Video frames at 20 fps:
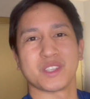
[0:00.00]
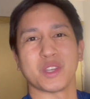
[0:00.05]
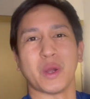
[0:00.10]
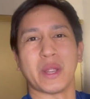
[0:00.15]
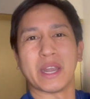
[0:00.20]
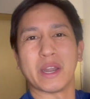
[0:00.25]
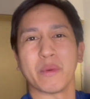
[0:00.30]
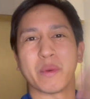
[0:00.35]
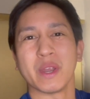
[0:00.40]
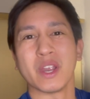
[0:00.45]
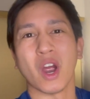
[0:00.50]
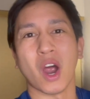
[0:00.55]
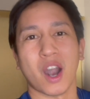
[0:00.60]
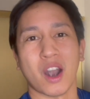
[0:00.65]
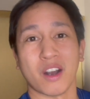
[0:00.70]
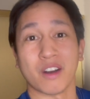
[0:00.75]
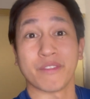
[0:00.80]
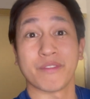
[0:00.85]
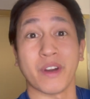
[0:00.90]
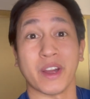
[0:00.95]
So here we
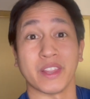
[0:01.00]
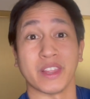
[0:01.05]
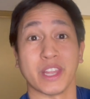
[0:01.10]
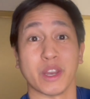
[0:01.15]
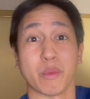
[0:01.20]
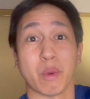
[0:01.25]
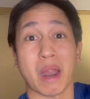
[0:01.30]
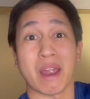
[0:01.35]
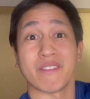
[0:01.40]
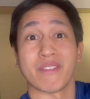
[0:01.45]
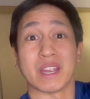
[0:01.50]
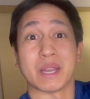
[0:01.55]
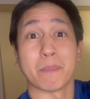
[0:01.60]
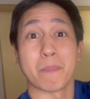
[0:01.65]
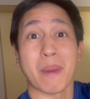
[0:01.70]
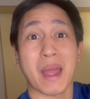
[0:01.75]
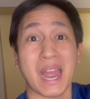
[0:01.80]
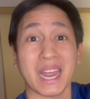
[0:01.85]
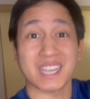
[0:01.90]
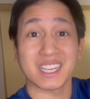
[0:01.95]
are, finally arriving
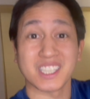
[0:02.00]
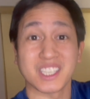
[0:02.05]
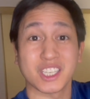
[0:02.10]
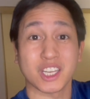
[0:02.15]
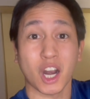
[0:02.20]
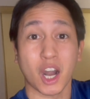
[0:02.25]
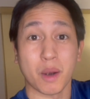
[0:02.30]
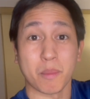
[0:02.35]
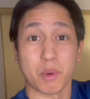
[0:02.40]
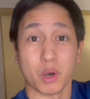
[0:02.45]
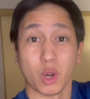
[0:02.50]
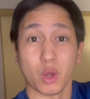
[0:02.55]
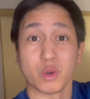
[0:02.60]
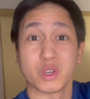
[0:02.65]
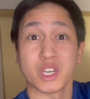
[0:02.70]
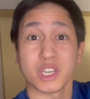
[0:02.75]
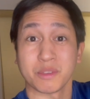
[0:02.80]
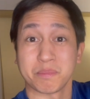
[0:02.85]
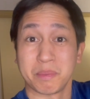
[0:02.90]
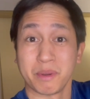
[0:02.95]
back in Scarborough
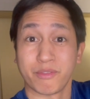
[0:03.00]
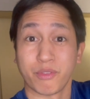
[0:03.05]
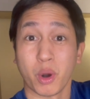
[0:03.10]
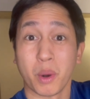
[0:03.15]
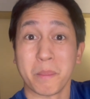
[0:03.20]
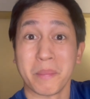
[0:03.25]
just before